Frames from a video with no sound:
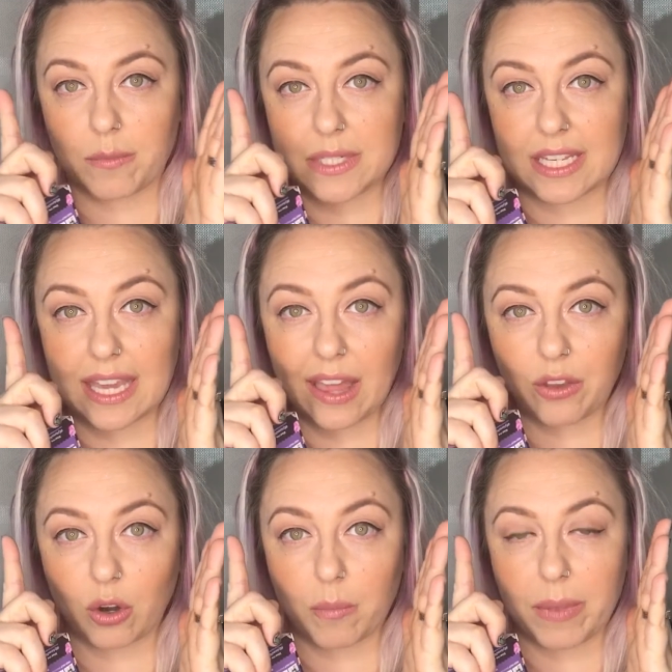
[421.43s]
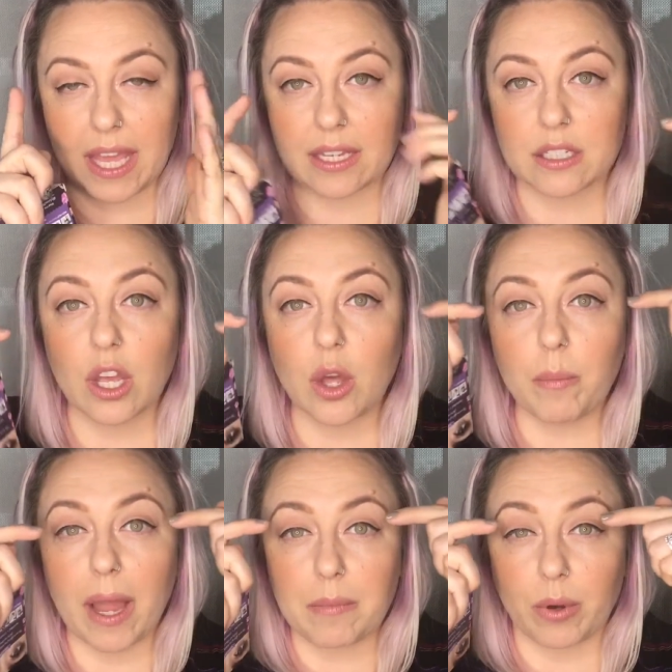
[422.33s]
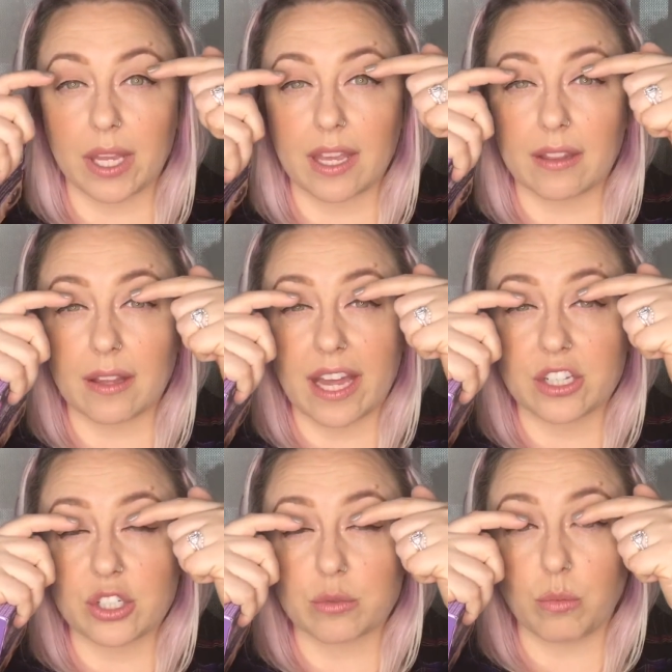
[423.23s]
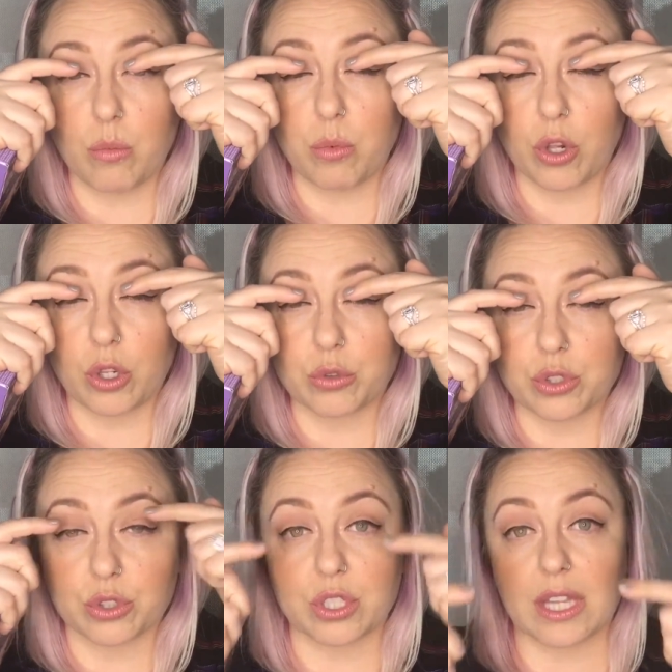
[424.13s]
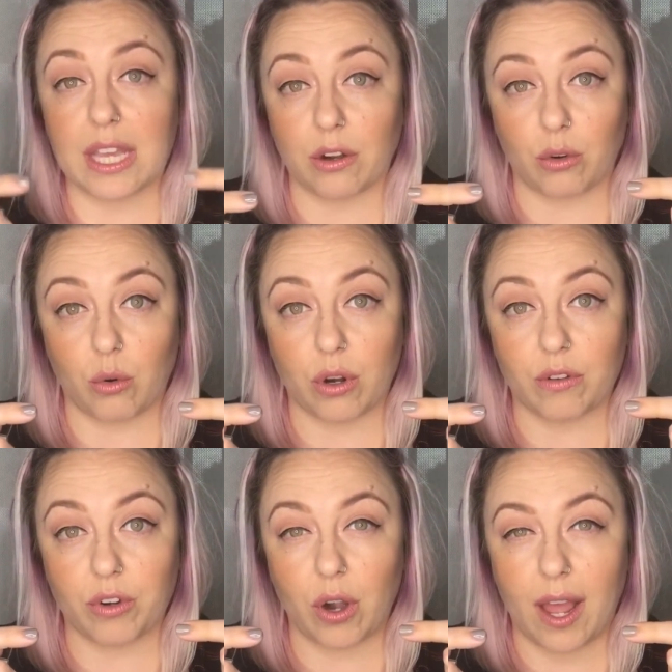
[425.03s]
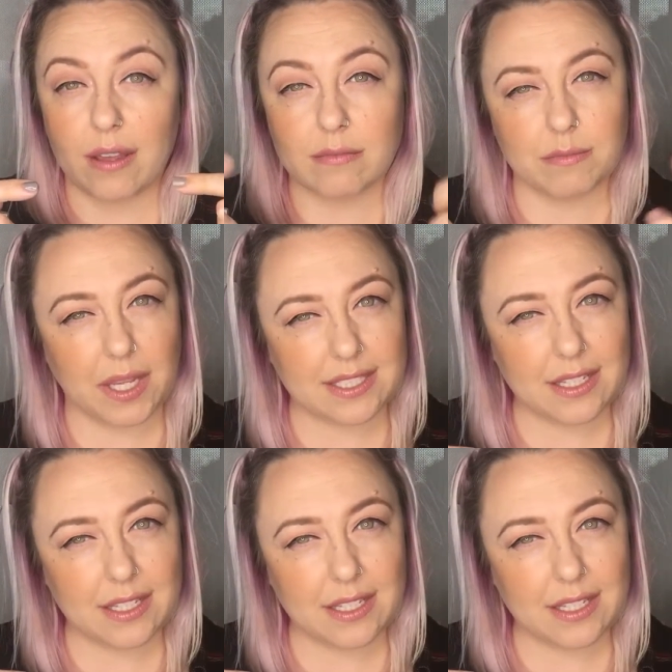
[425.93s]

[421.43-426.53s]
them together a bit by bringing the lashes closer to the inner corner of your eye. Make